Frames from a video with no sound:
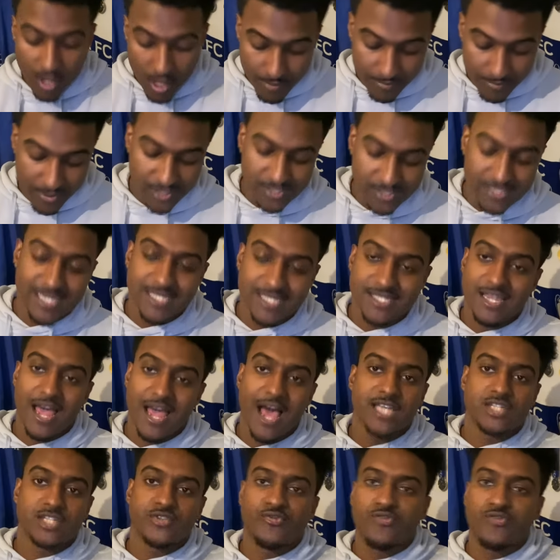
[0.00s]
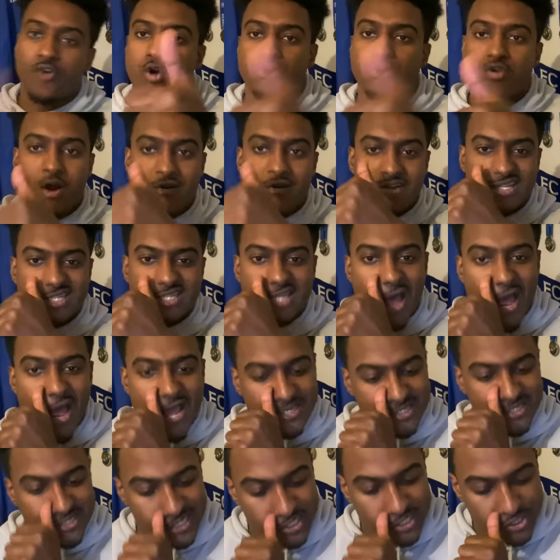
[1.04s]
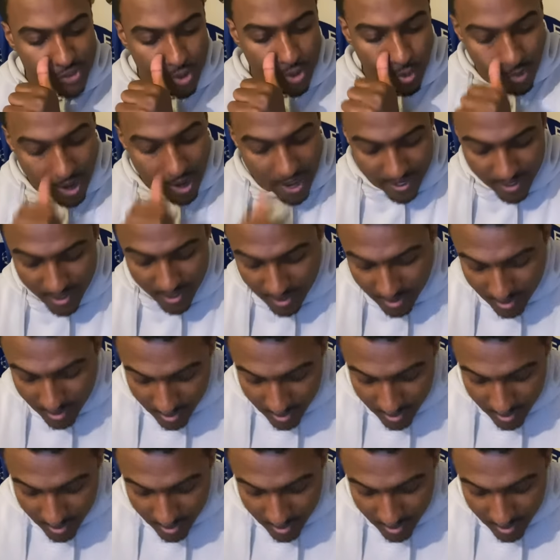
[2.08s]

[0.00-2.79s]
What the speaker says: Because this guy has thrown our entire season away.